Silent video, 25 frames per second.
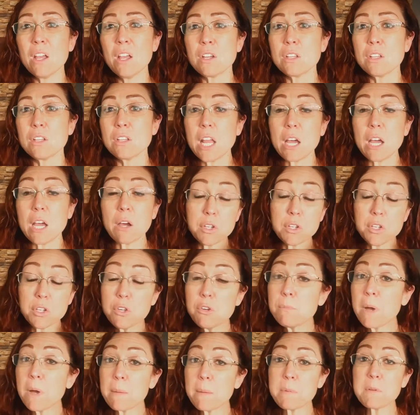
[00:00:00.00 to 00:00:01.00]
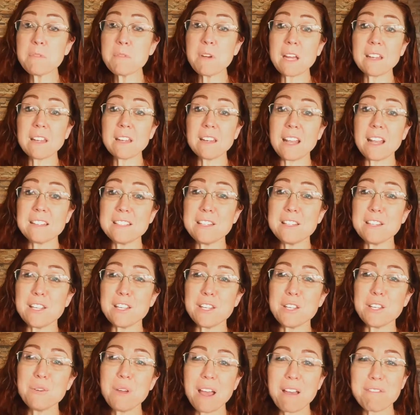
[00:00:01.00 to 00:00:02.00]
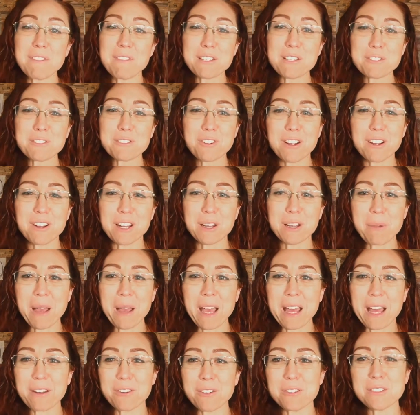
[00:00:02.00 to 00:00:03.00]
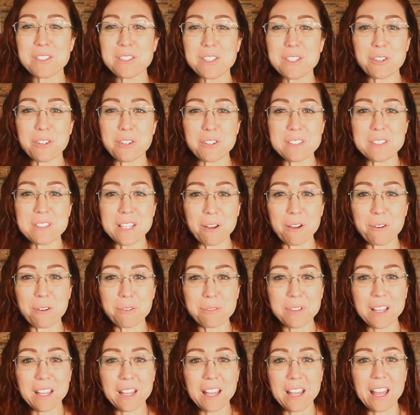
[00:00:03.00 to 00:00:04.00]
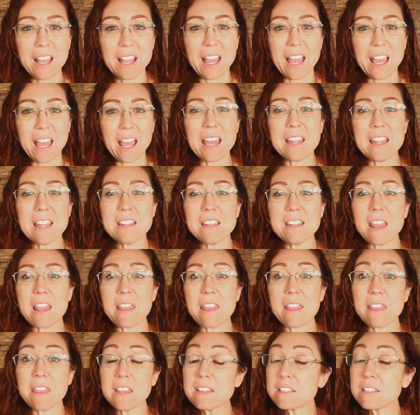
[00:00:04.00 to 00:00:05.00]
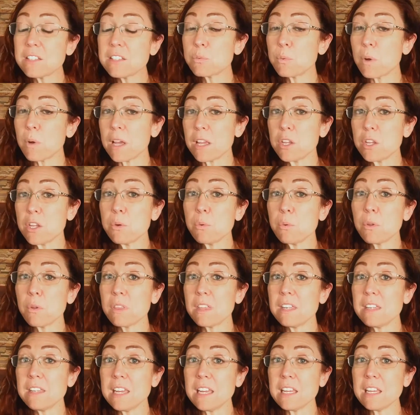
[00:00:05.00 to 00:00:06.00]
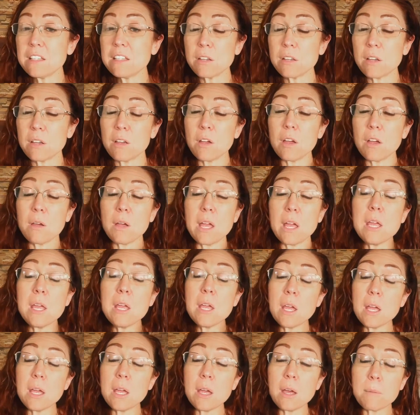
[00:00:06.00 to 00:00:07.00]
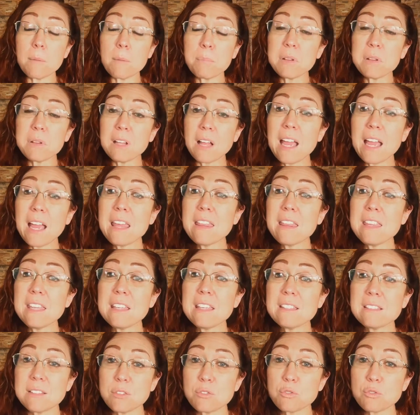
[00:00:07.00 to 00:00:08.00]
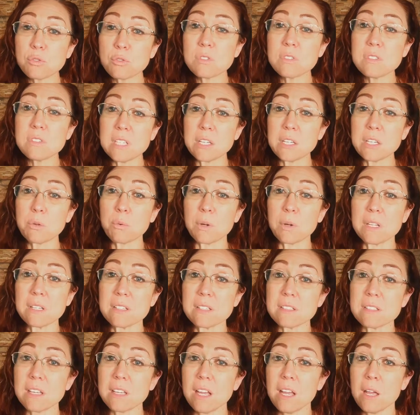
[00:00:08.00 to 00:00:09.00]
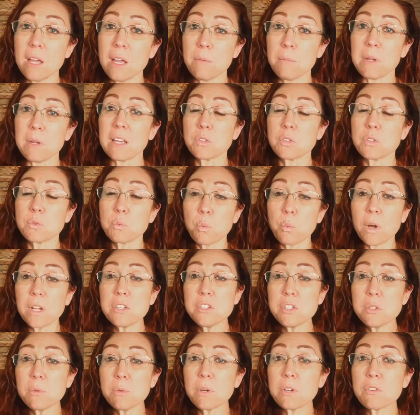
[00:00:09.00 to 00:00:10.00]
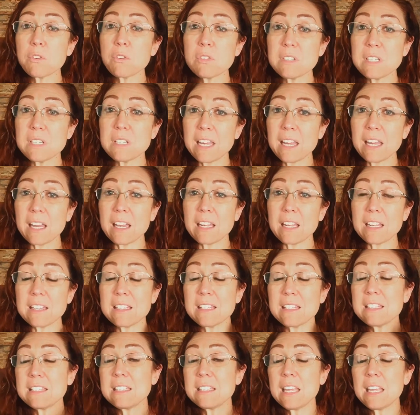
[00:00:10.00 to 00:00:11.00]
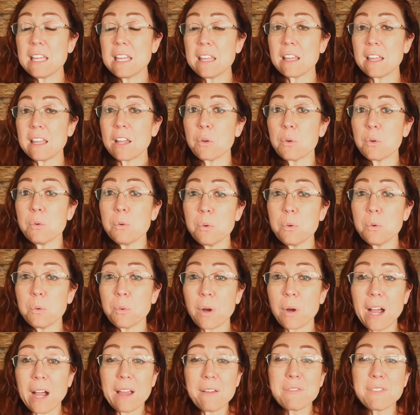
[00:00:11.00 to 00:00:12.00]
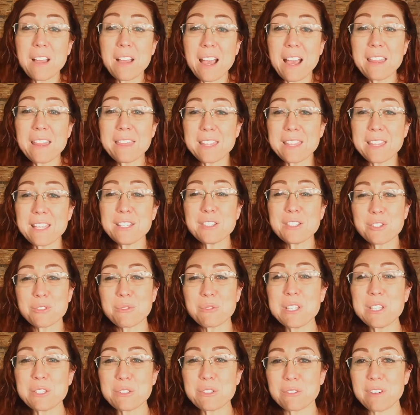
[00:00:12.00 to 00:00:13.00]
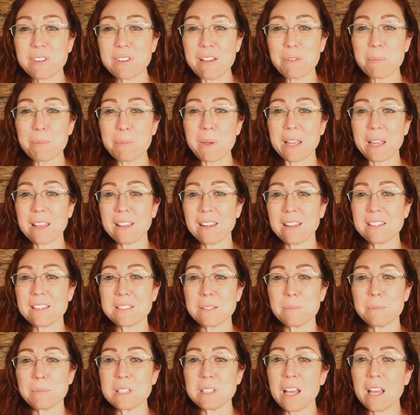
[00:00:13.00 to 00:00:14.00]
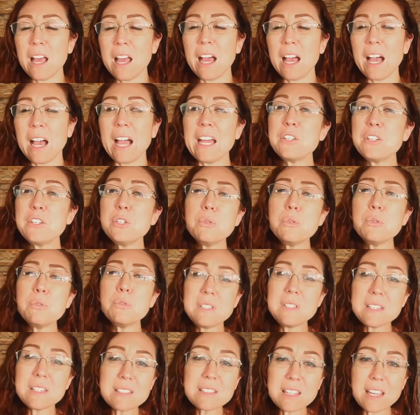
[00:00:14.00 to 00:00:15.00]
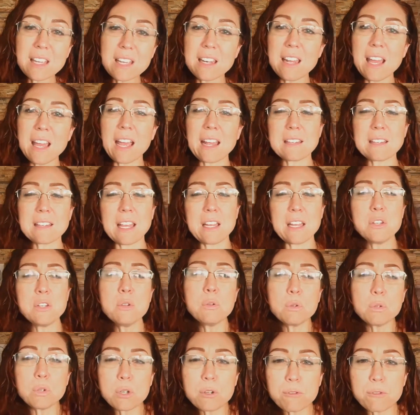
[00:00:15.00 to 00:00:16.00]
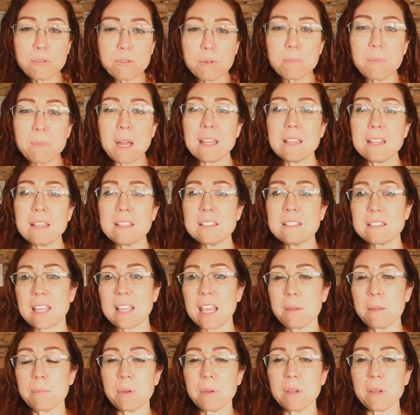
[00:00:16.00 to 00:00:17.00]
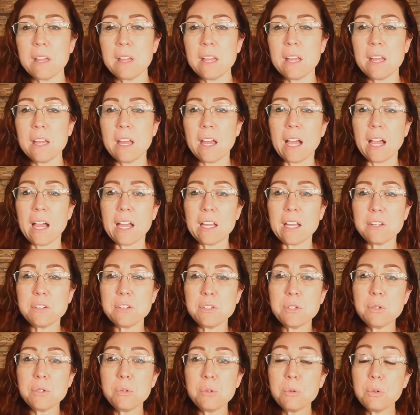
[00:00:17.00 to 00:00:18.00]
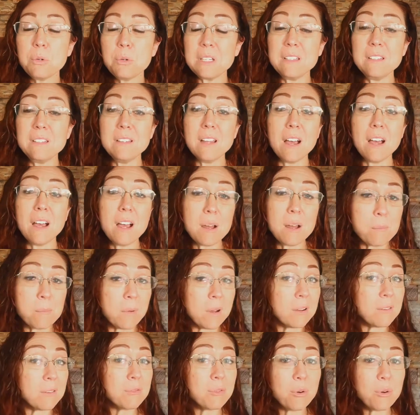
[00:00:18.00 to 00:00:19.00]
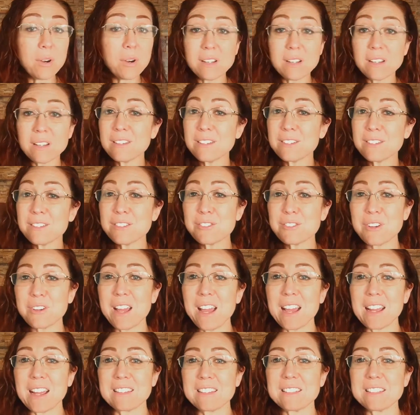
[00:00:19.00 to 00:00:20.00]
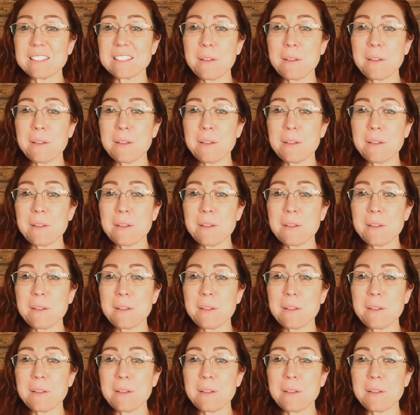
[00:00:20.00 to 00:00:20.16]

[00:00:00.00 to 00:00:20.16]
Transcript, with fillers: Now, you might be recognizing that you have these chronic patterns yourself. And this is what you will then need to apply the essential sequence. Because once you understand and see that, oh, I've got these three survival mechanisms, I do disconnect, I do look for my escape, I do numb, avoid, and distract.